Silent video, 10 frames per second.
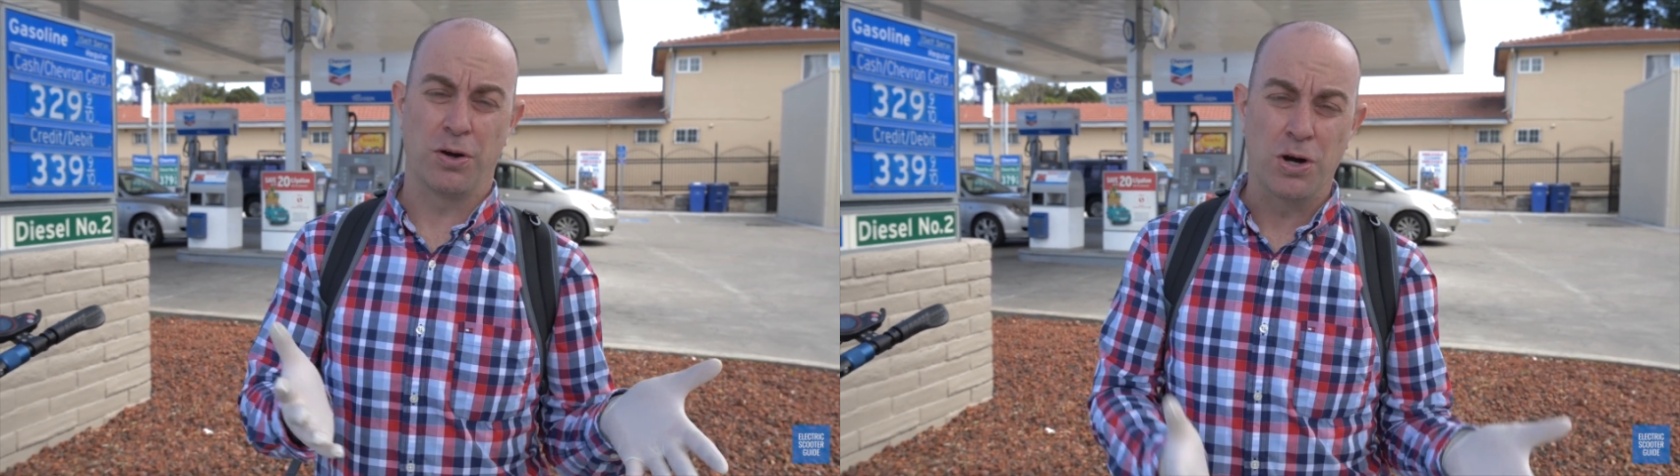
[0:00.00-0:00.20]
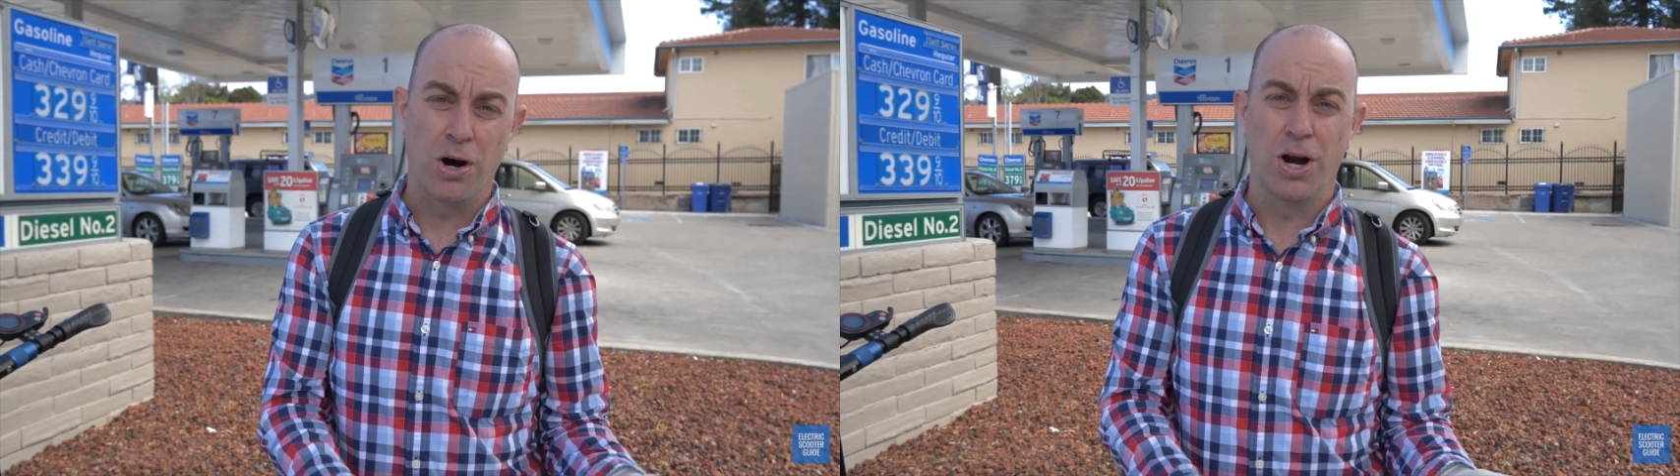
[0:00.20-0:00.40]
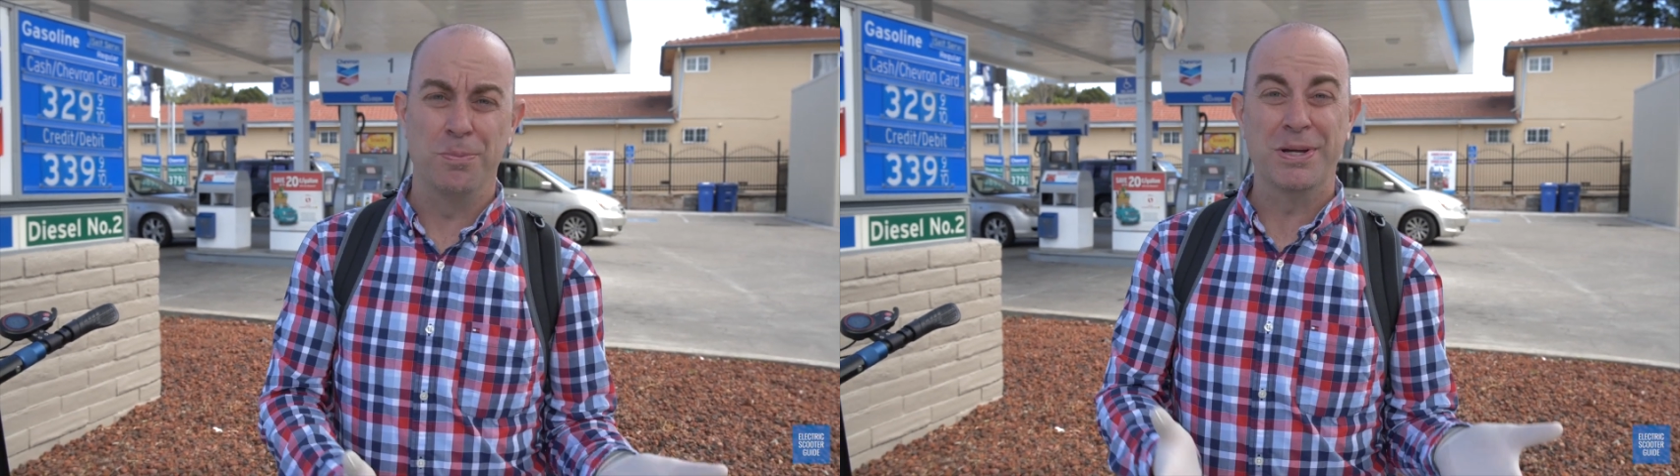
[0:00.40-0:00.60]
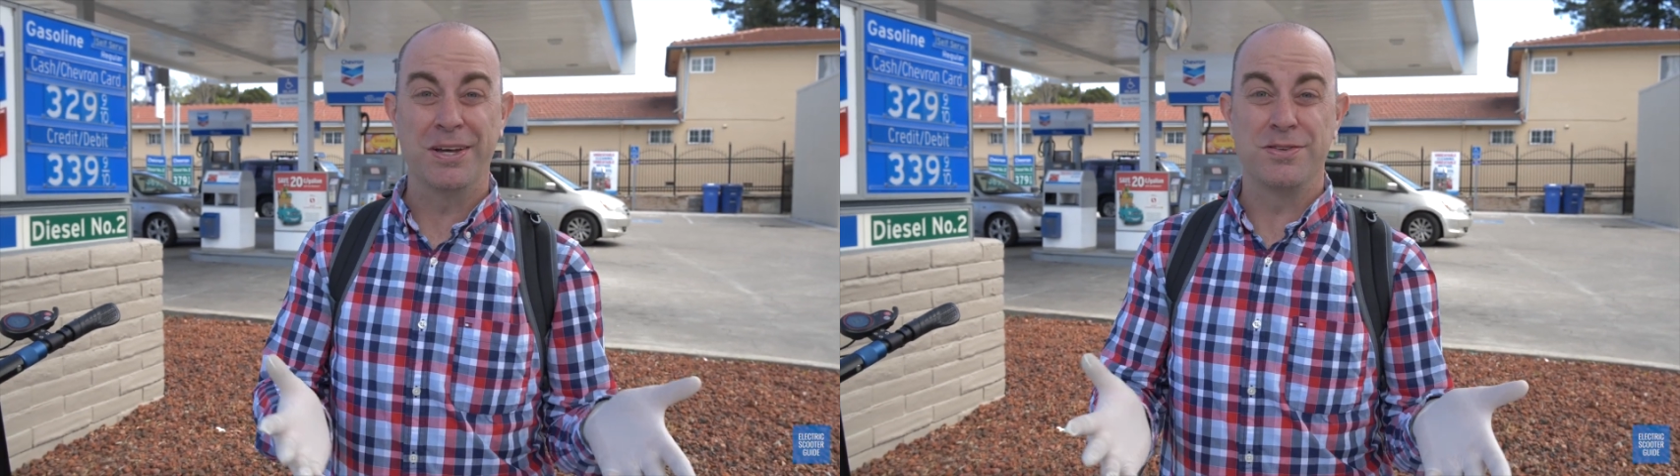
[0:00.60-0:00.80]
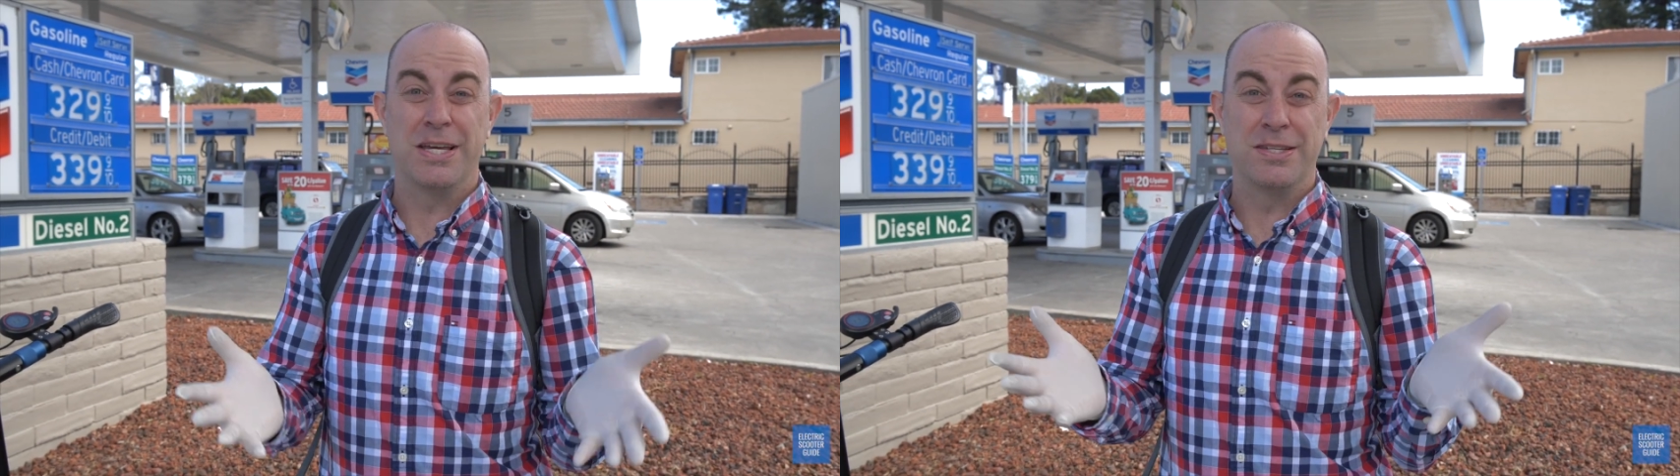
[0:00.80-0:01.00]
car
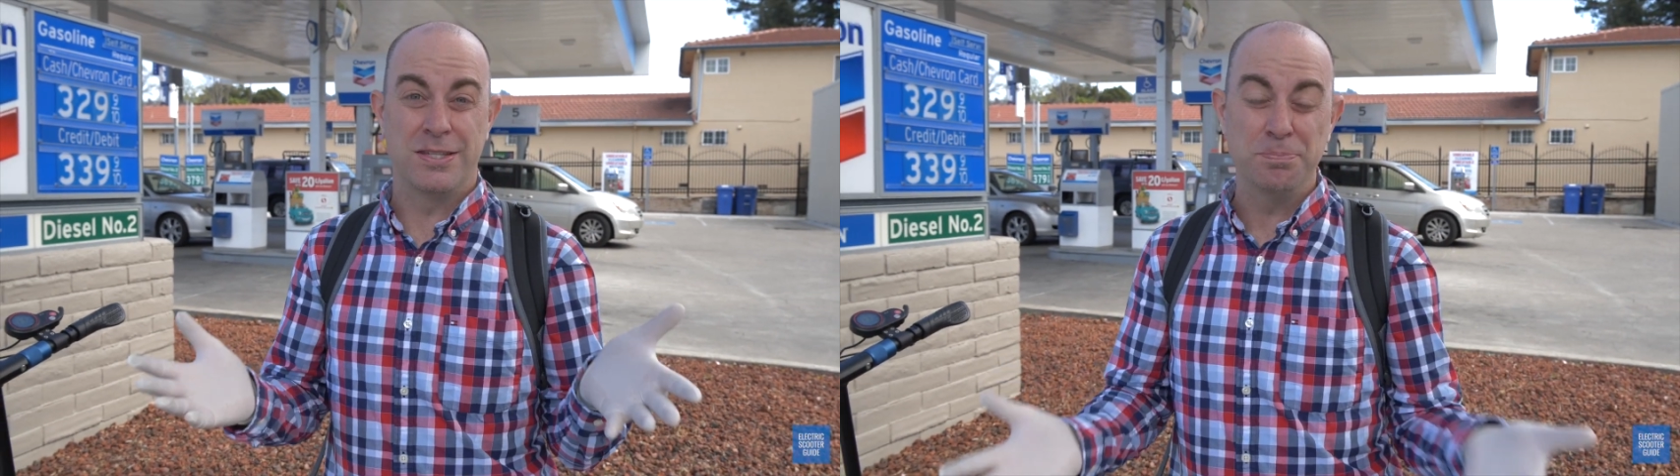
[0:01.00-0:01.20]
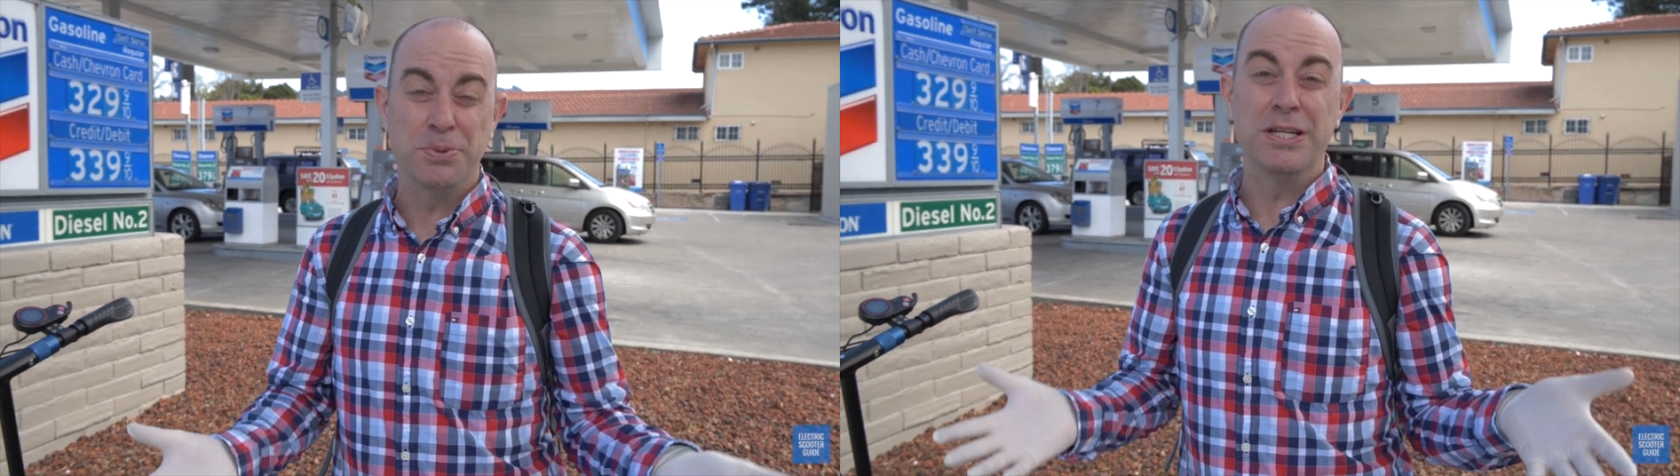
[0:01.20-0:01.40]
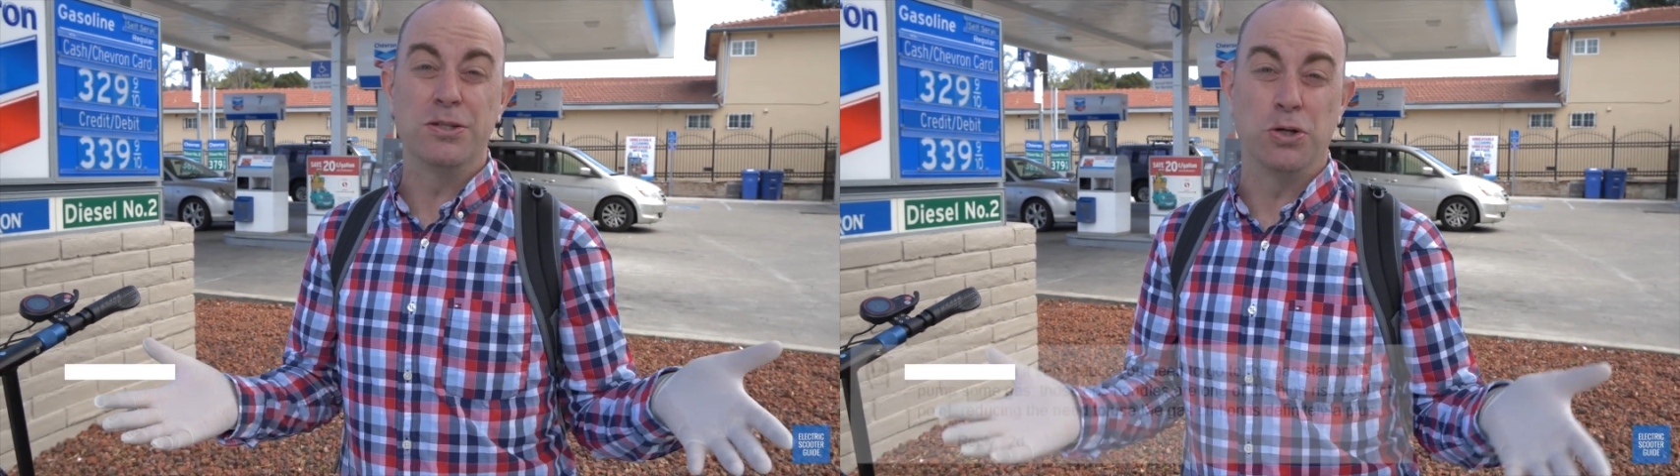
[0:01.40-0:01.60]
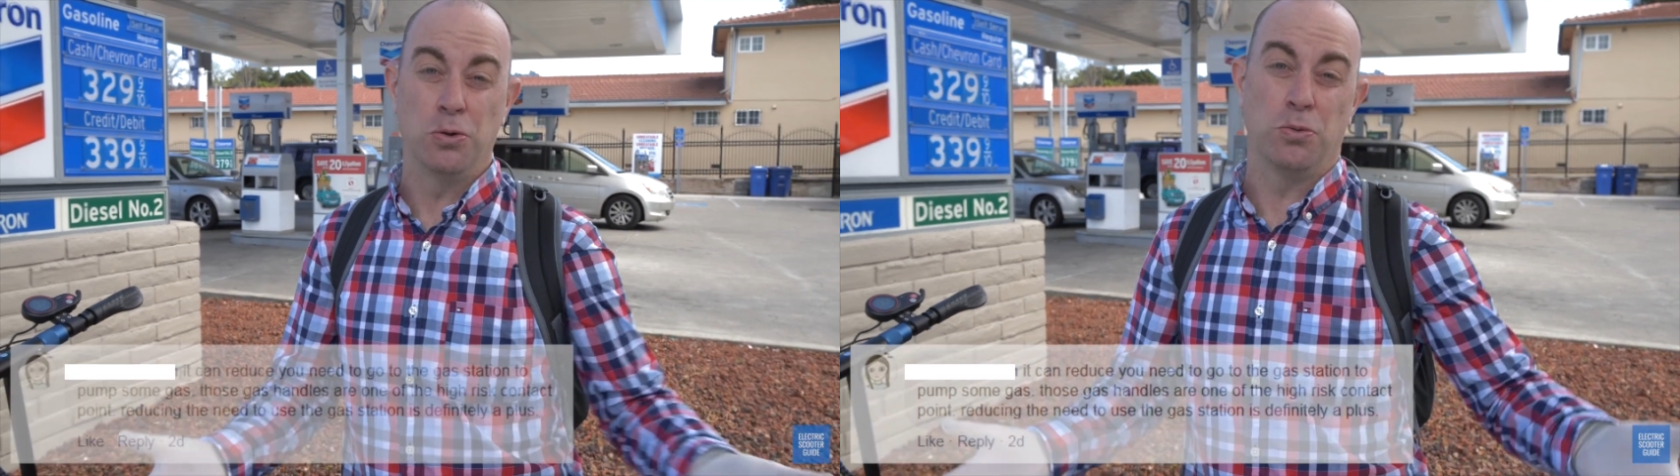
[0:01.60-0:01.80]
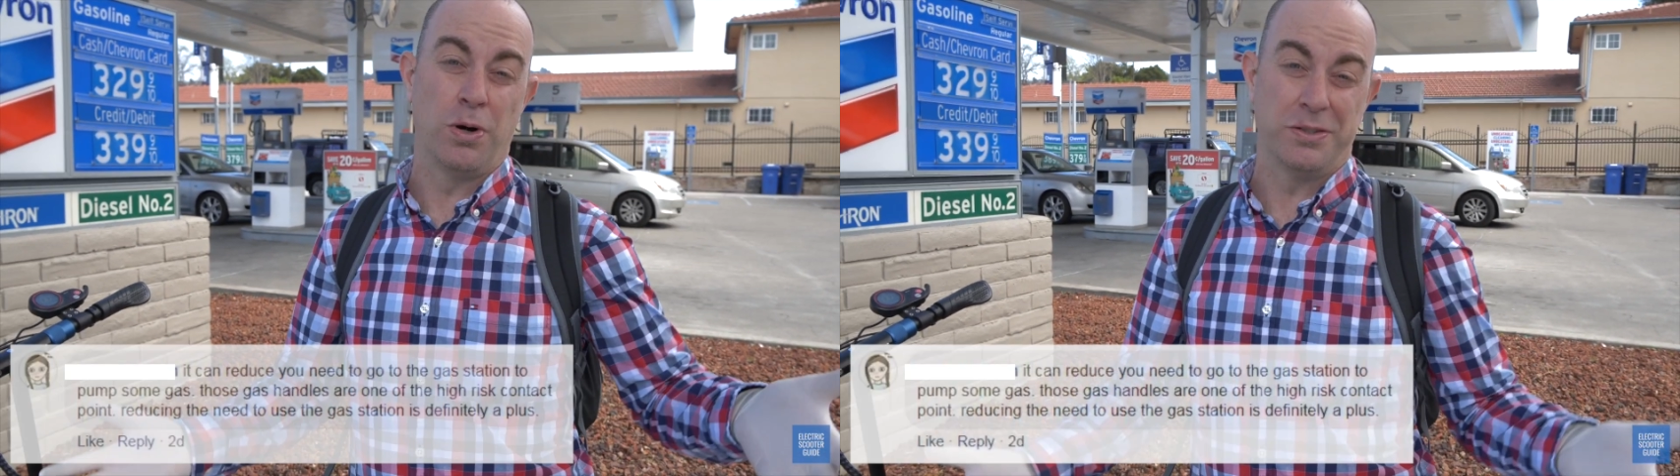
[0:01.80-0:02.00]
because they simply
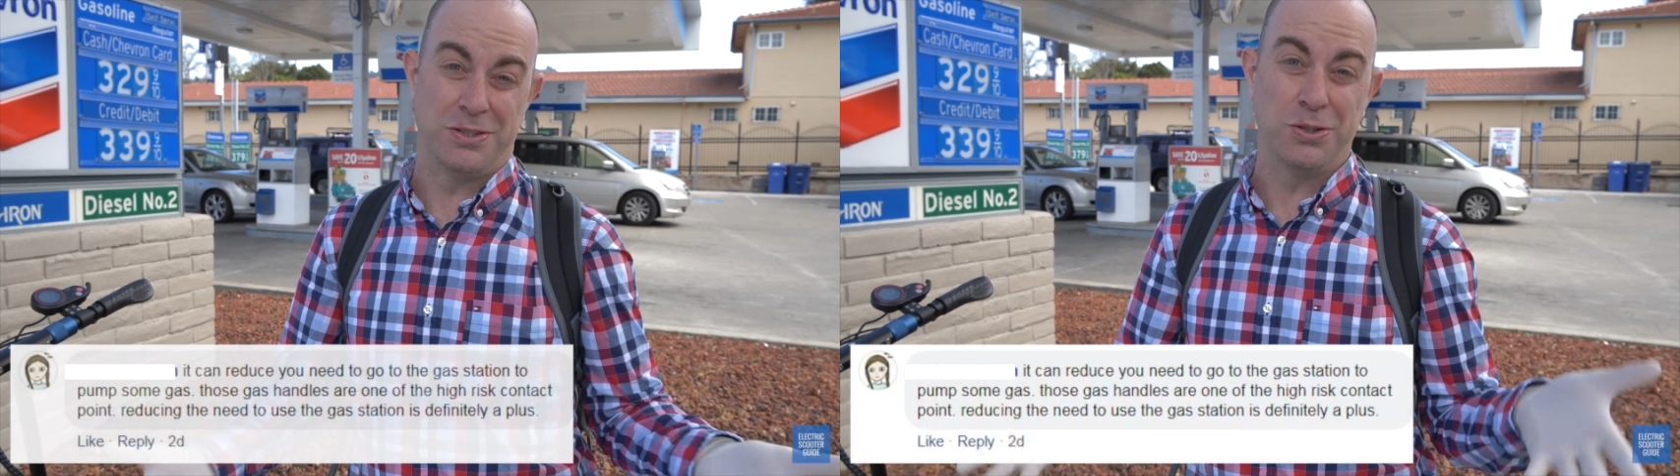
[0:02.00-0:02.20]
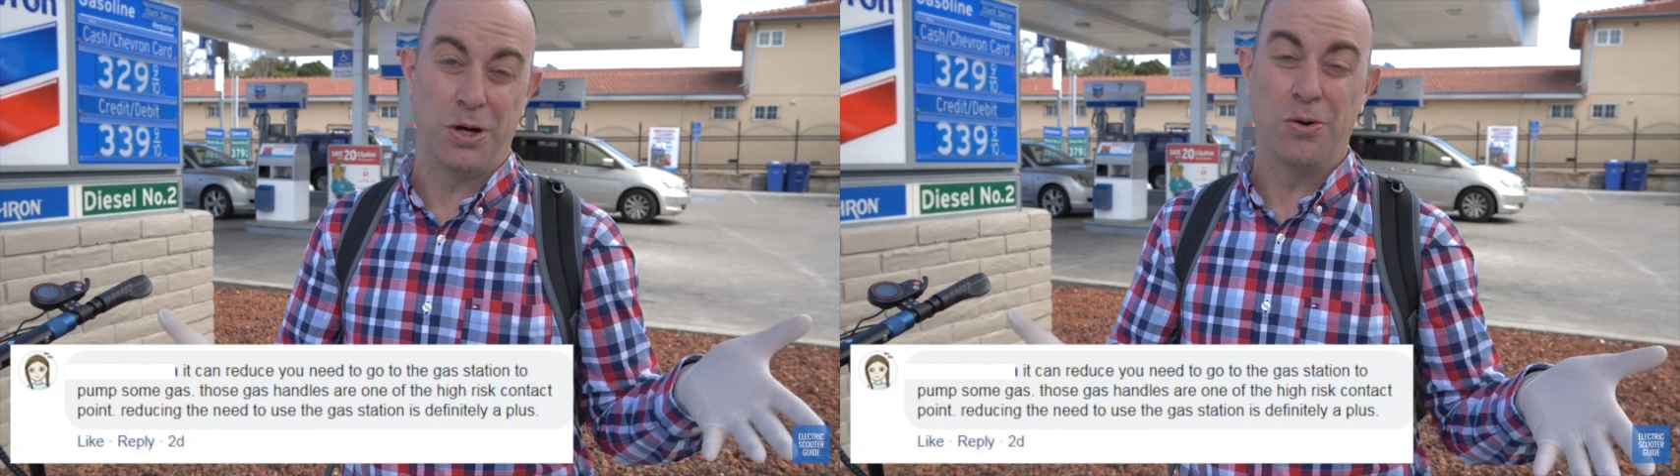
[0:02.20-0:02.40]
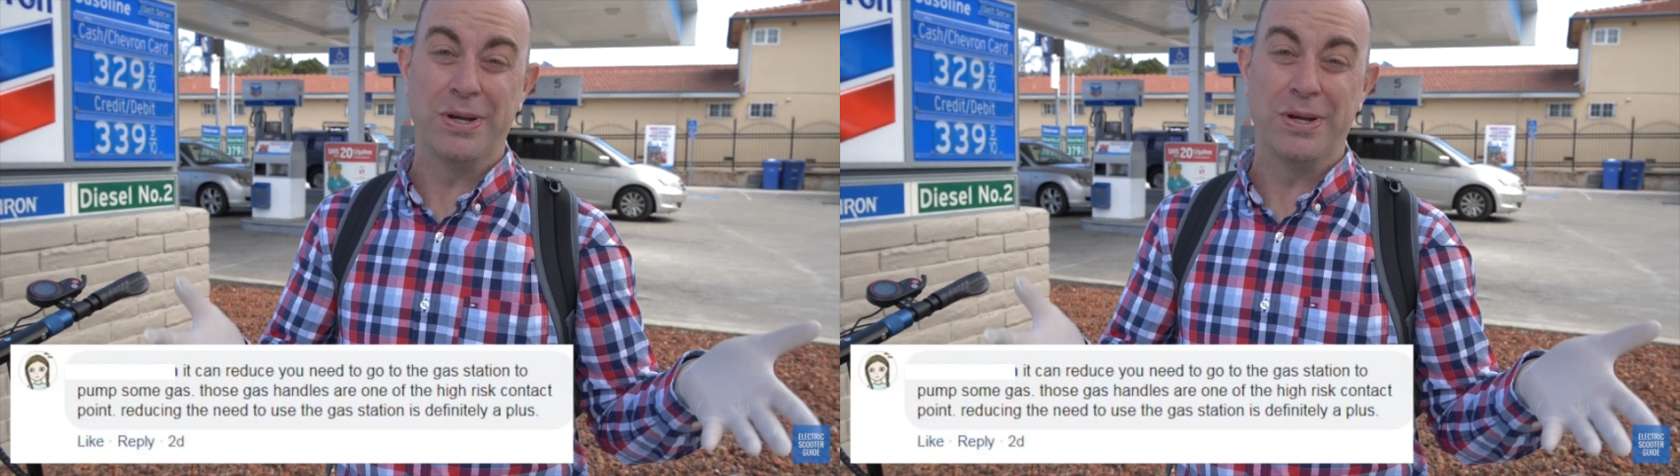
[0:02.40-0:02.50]
don't want to go